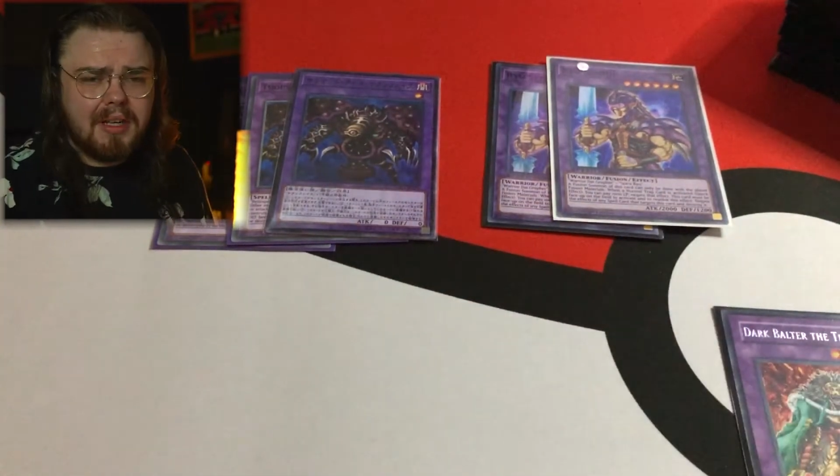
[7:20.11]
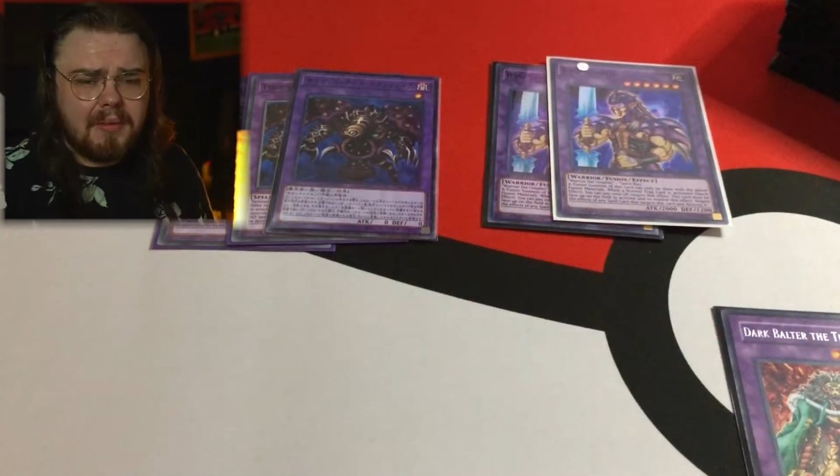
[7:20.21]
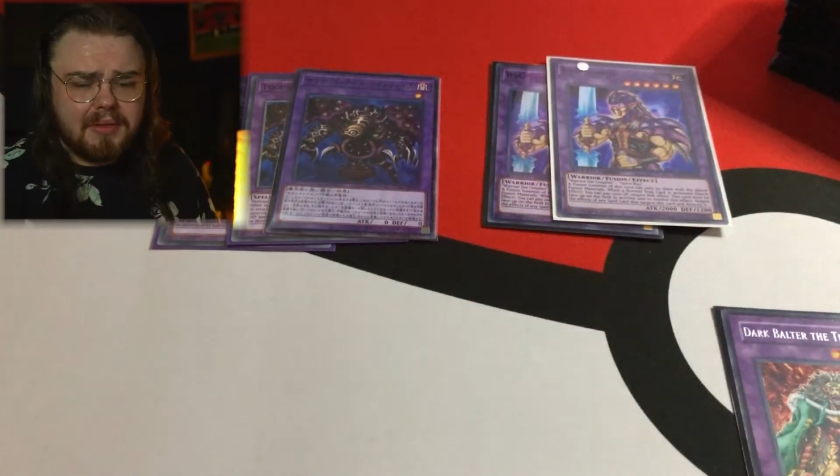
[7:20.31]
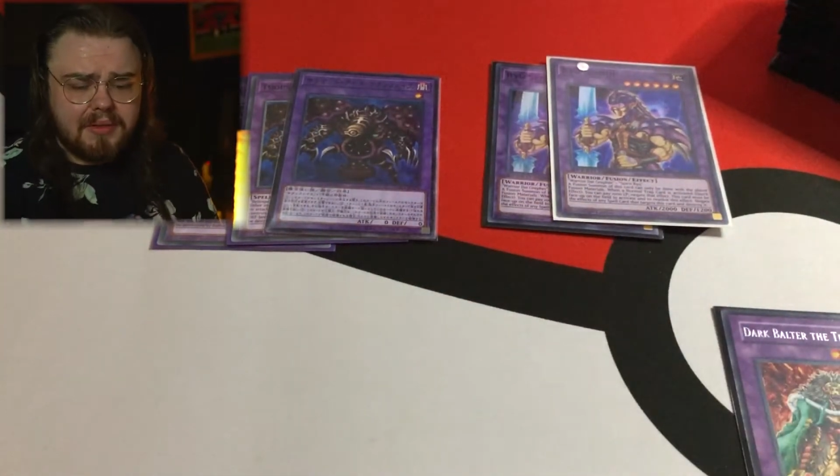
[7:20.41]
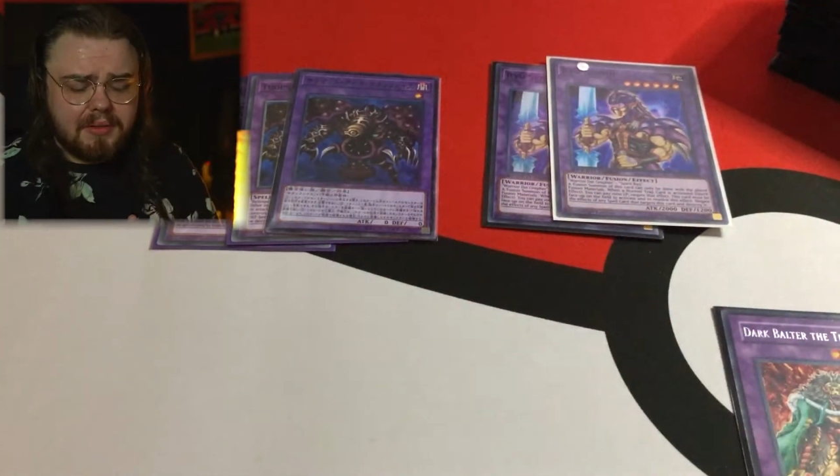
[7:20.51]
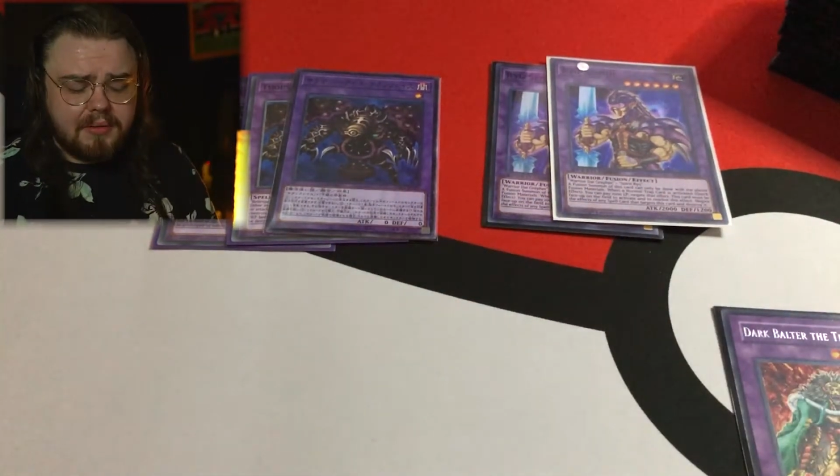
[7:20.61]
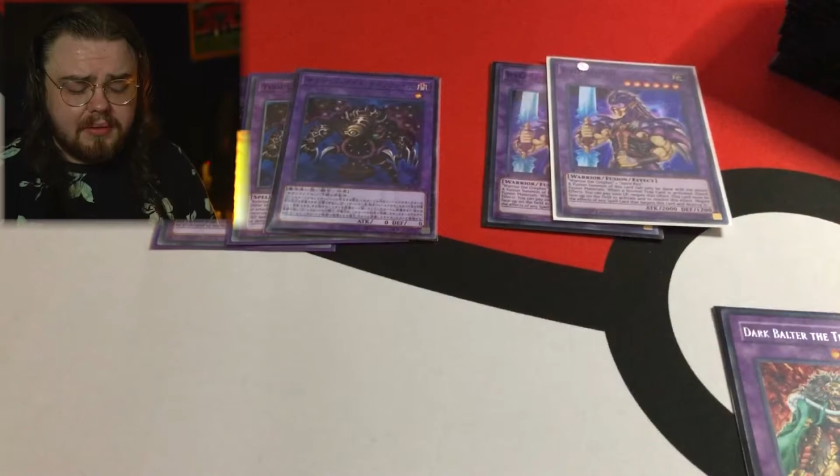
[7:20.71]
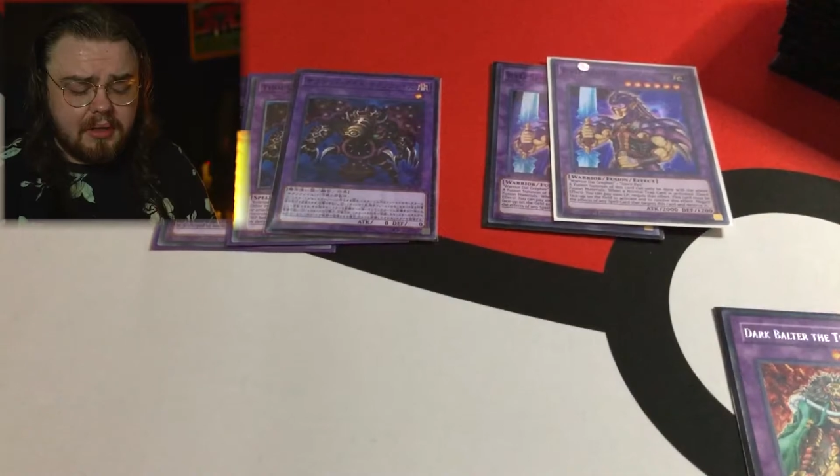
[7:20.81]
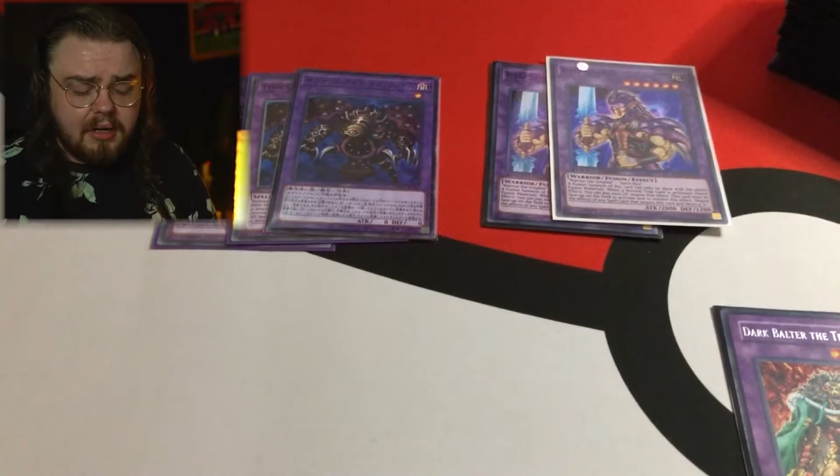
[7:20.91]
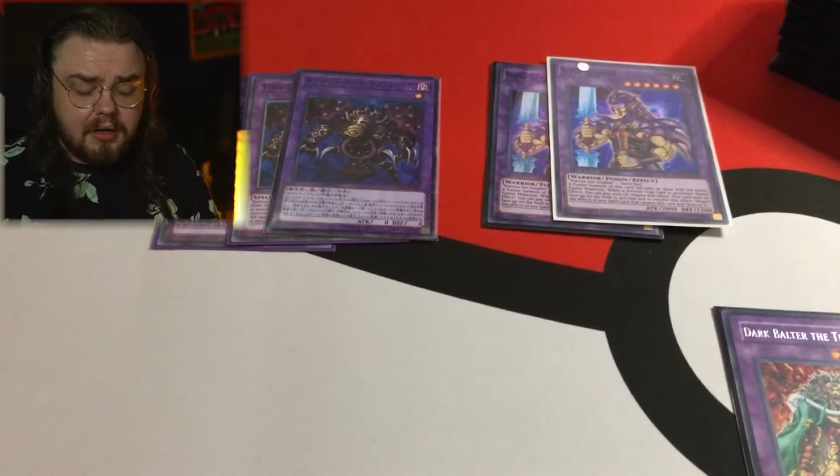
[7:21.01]
go into
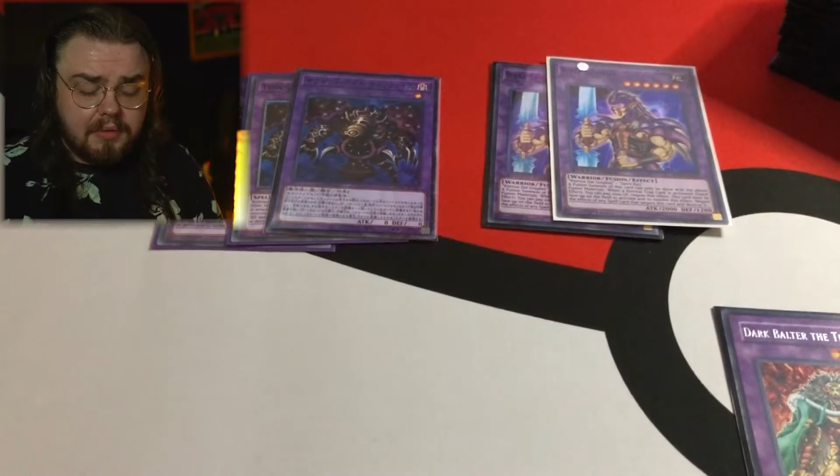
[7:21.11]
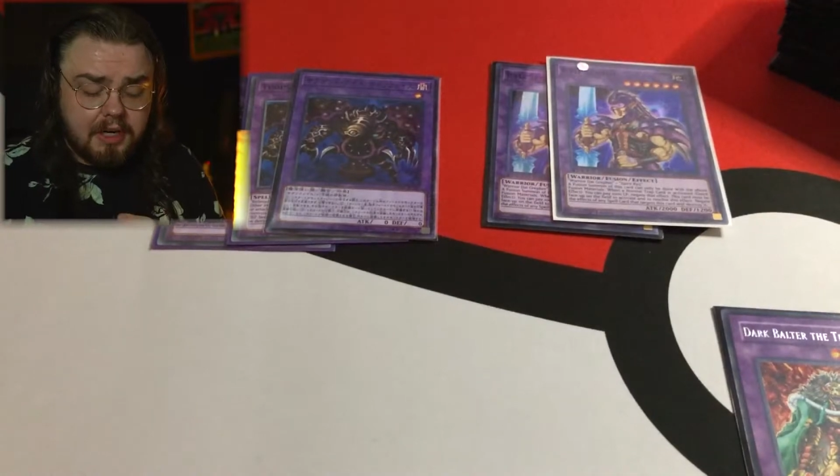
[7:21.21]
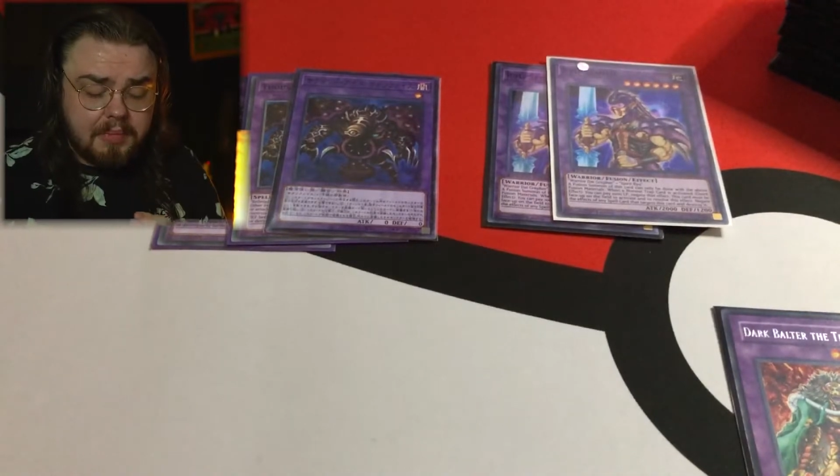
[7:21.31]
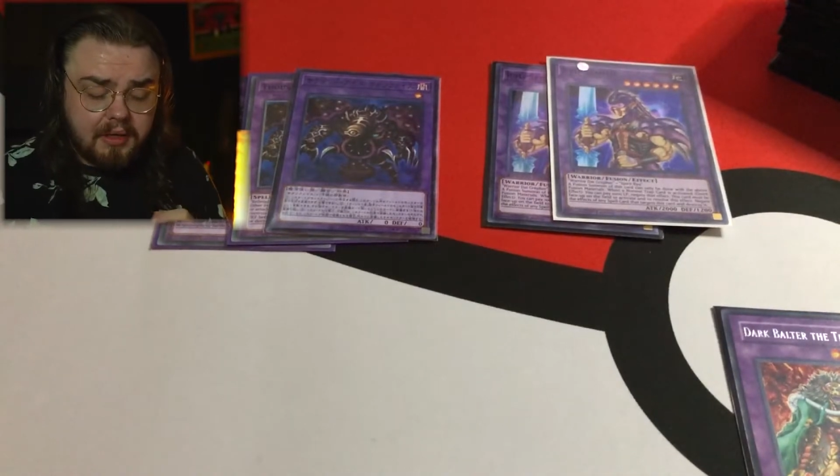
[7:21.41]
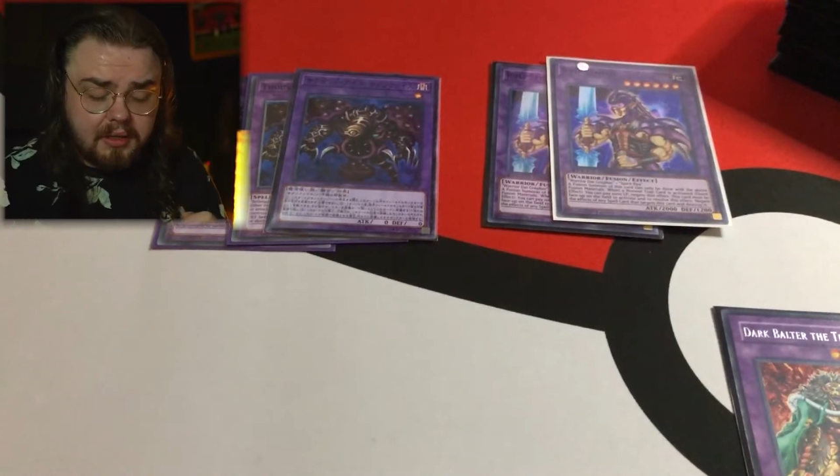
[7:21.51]
Reaper.